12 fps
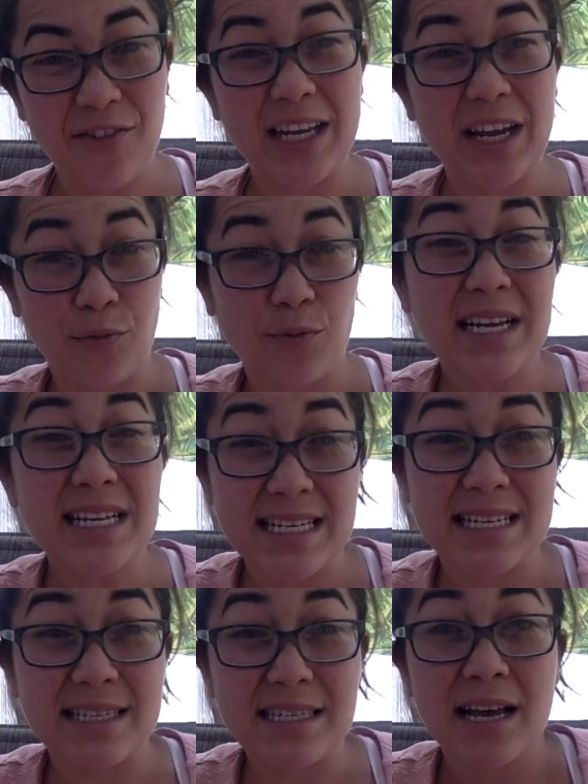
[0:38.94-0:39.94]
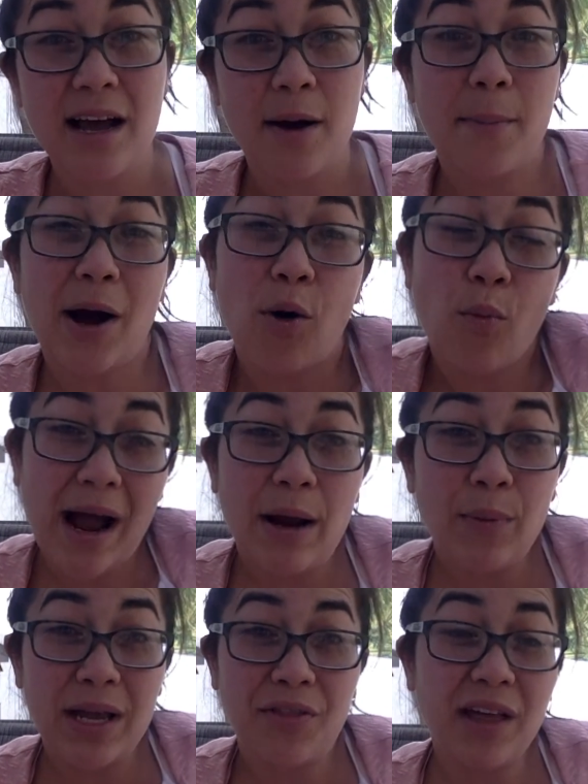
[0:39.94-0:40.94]
to give reasons about why
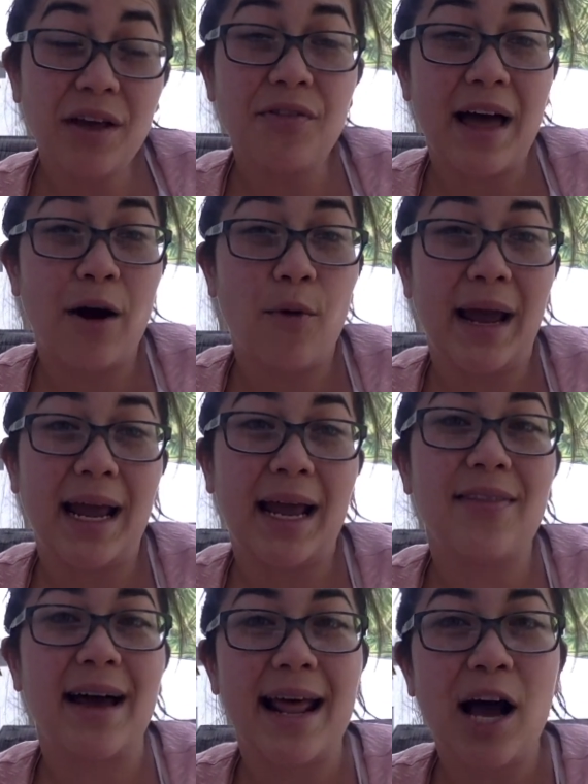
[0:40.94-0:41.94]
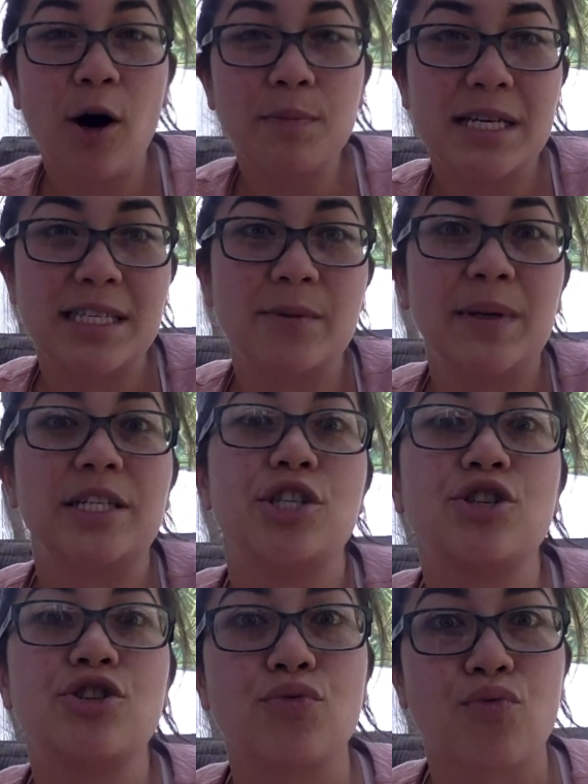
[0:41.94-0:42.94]
we think that way, and that helps us to be
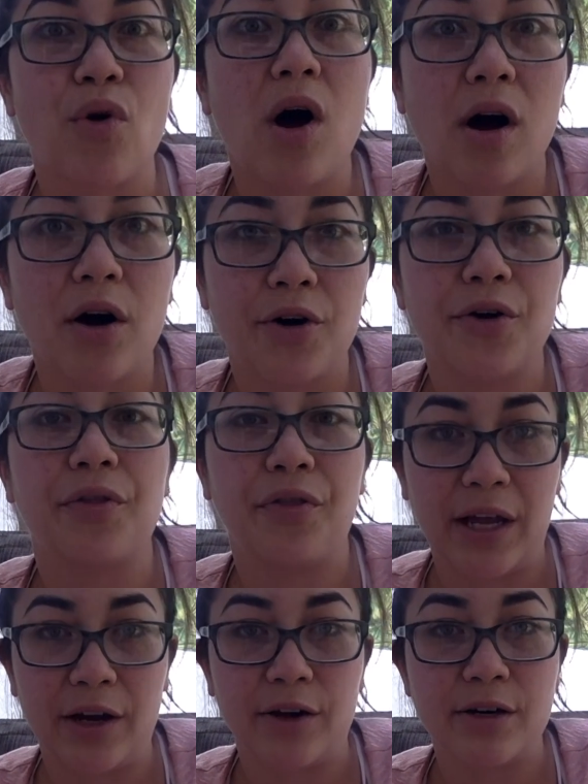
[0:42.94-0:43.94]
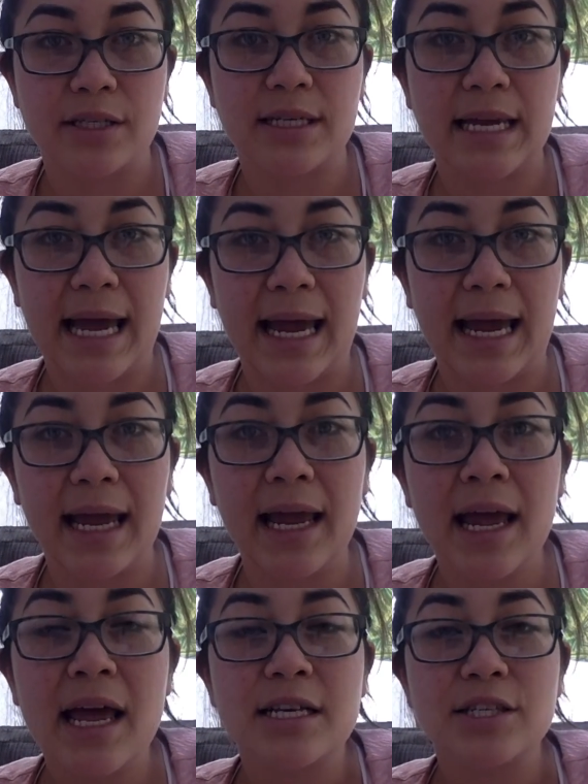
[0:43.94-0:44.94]
stronger thinkers, okay?
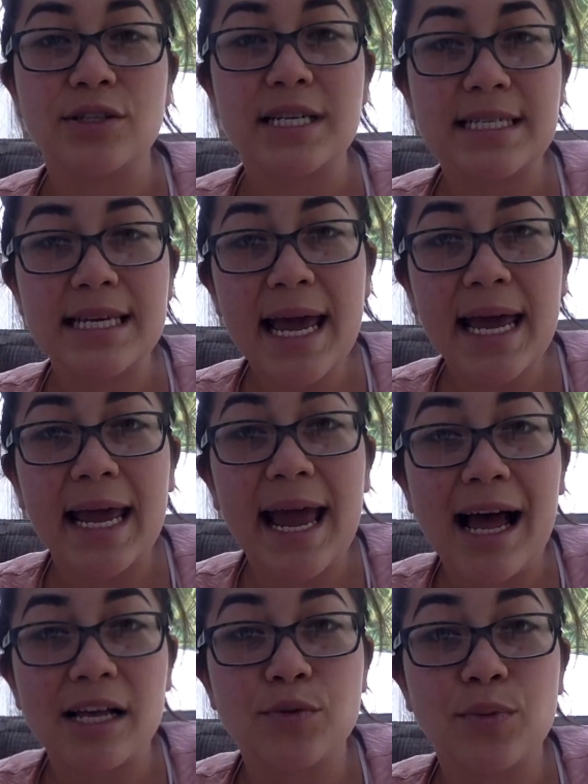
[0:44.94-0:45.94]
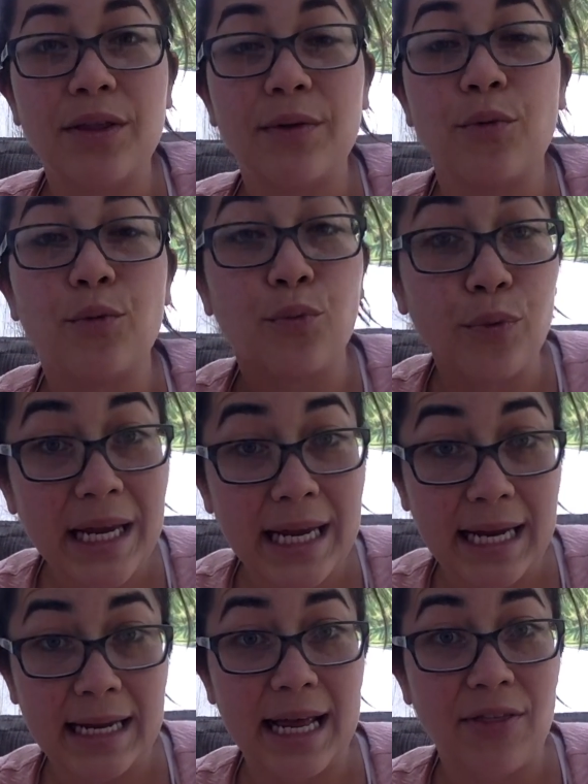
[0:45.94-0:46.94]
So today, as we
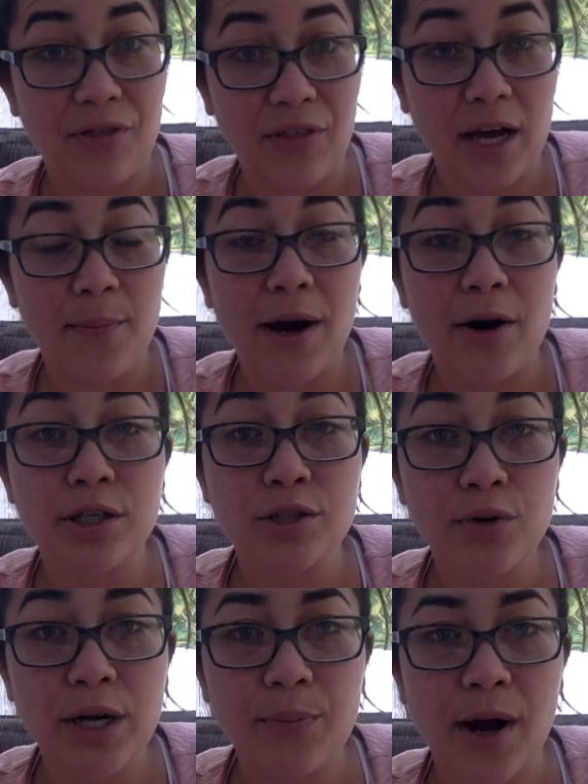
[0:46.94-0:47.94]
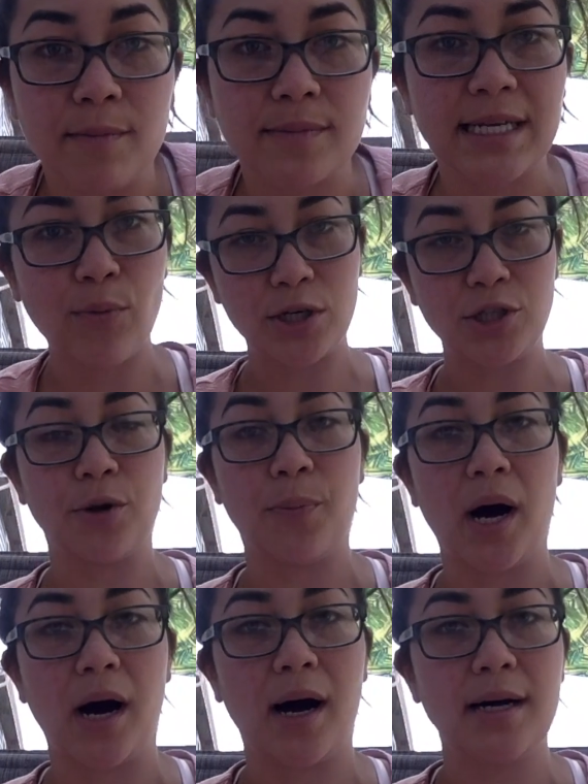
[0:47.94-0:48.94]
read and think about our story problems, I want you to
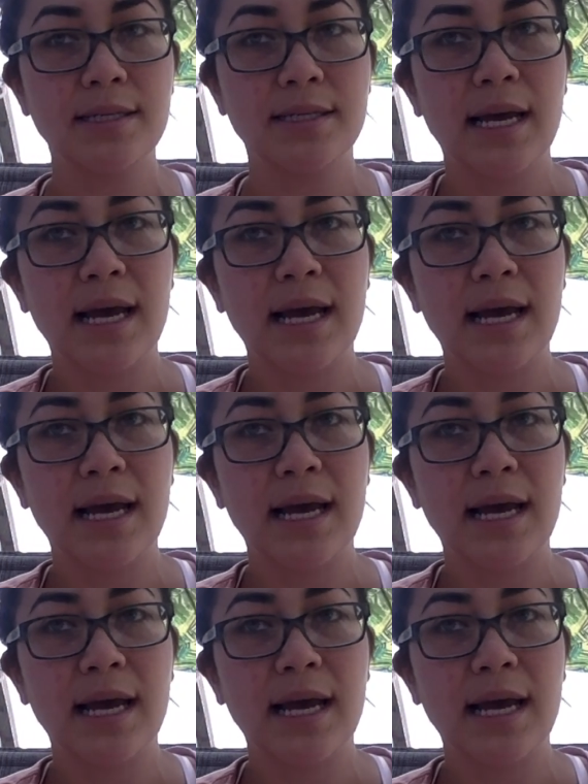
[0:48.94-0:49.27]
pause